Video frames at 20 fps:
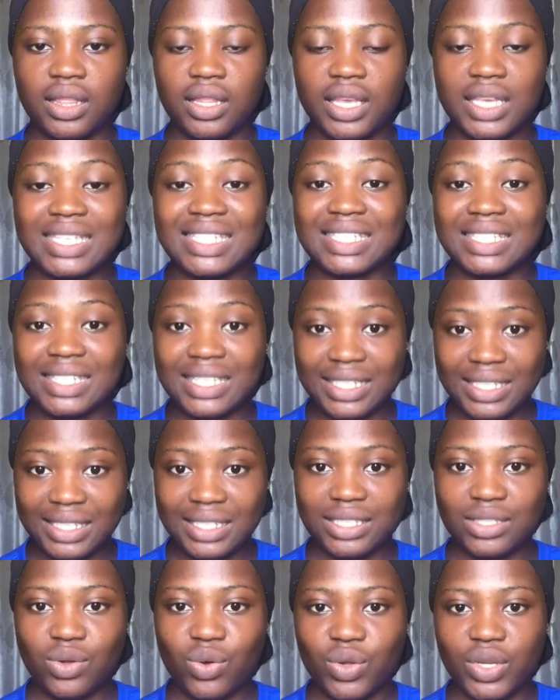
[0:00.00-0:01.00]

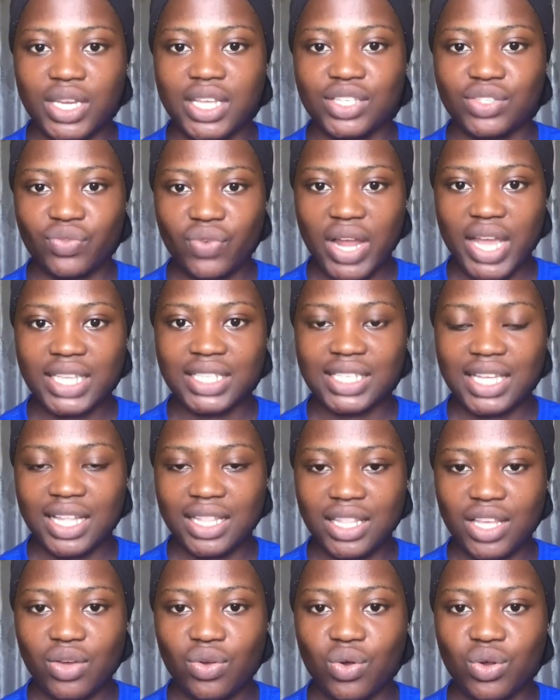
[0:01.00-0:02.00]
insist on his rights
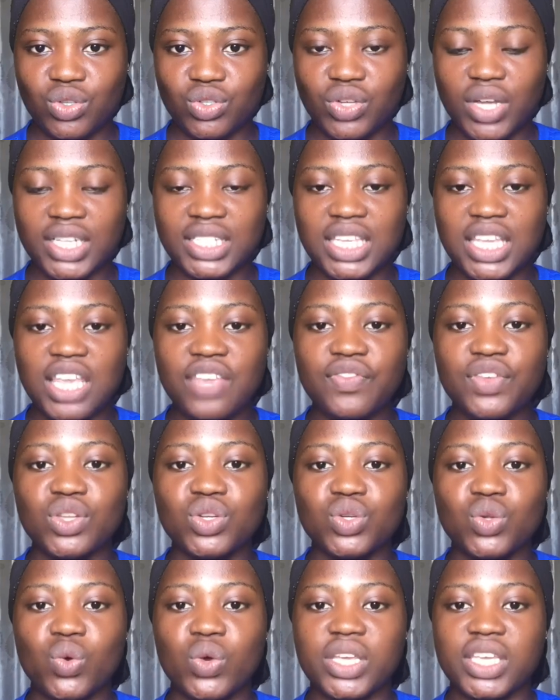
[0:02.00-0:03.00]
under a contract,
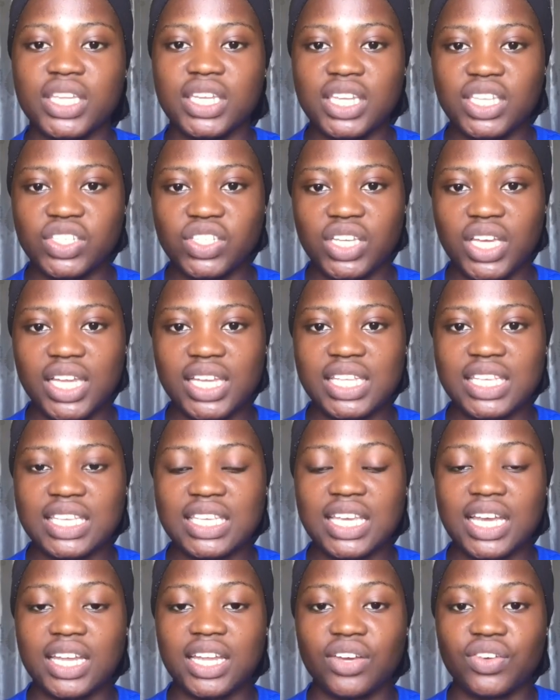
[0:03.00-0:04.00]
even though initially
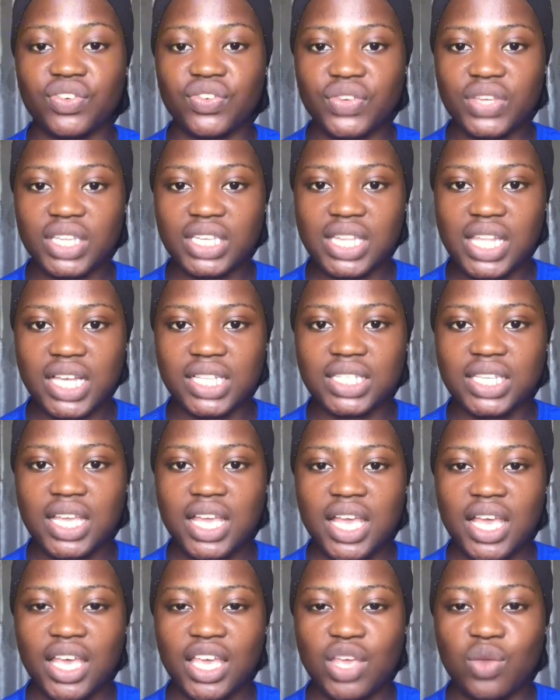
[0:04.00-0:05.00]
he had agreed that
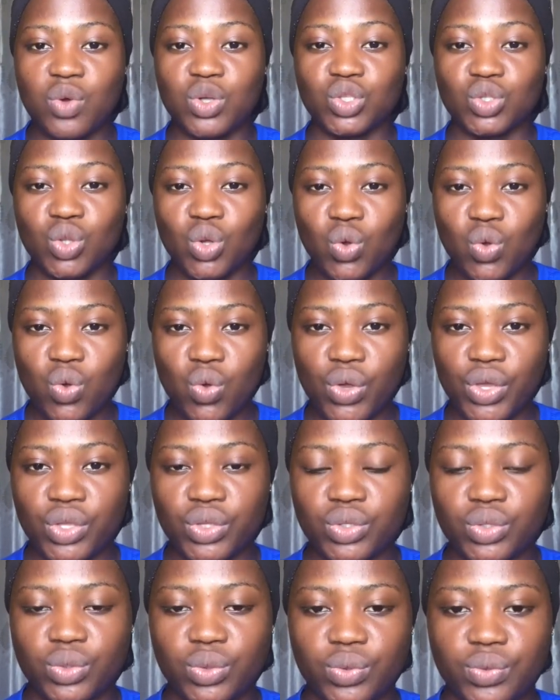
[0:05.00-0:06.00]
he was not
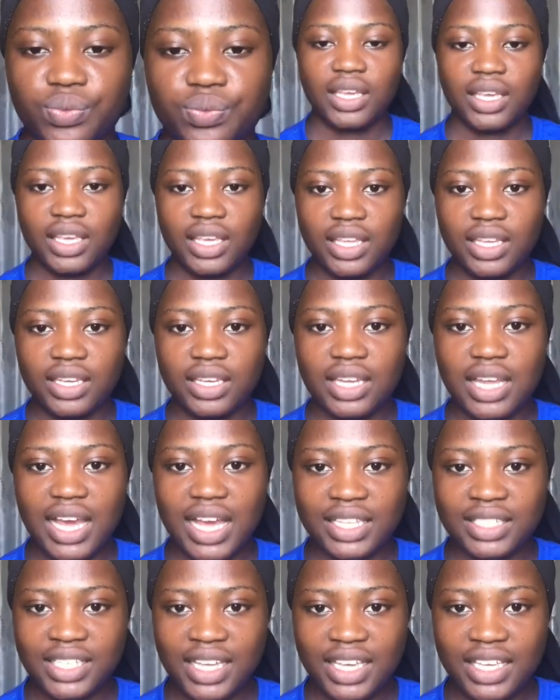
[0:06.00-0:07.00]
going to. In
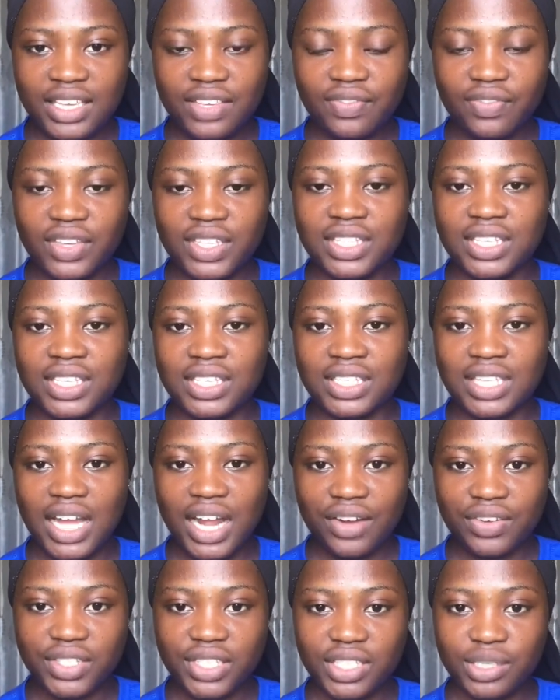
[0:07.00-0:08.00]
Ajayi versus
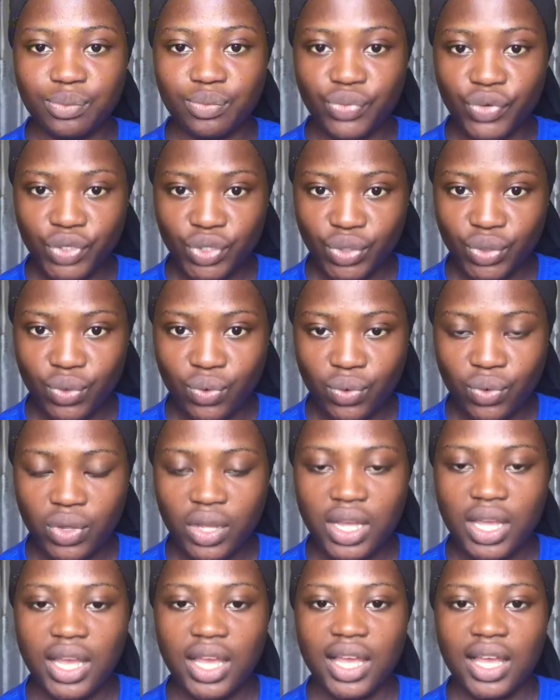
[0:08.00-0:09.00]
R.T. Briscoe,
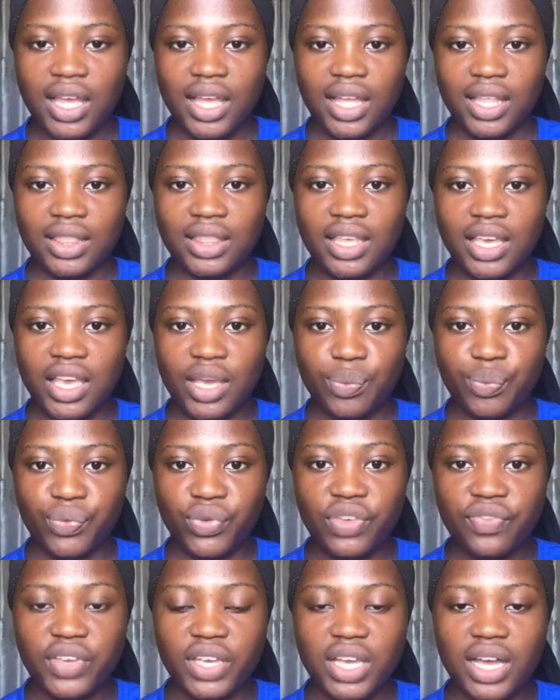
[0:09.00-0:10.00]
the
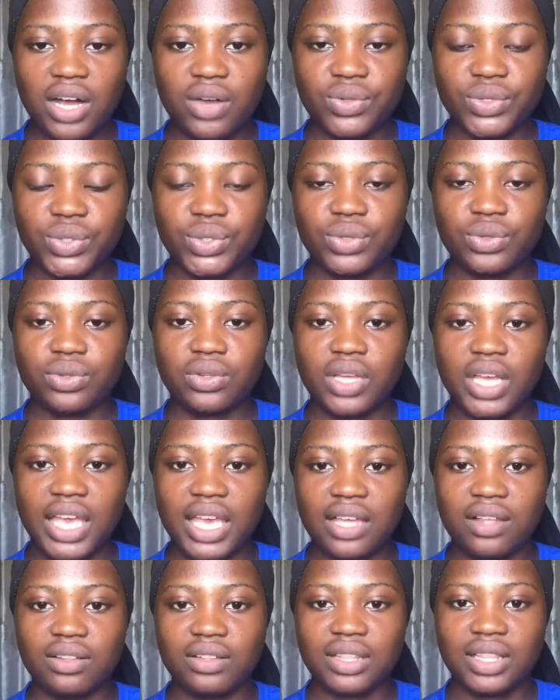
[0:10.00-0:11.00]
Privy Council
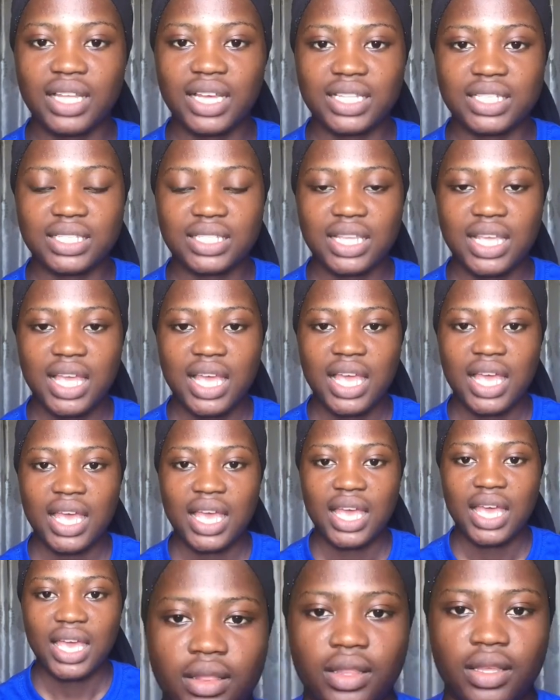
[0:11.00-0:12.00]
held that
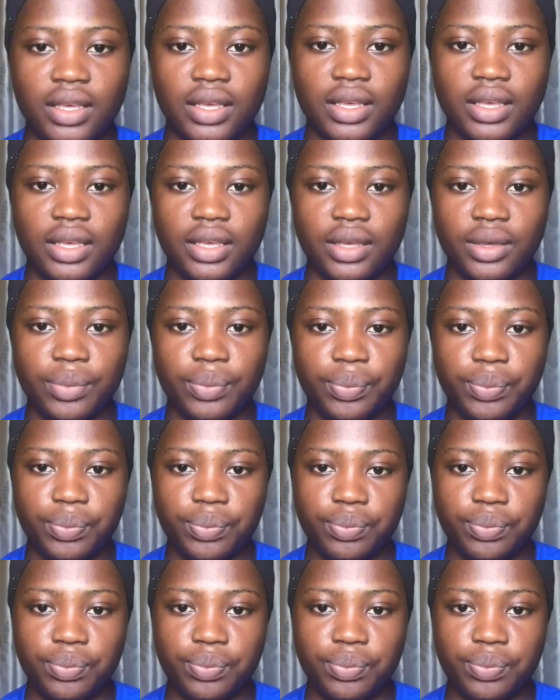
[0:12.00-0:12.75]
the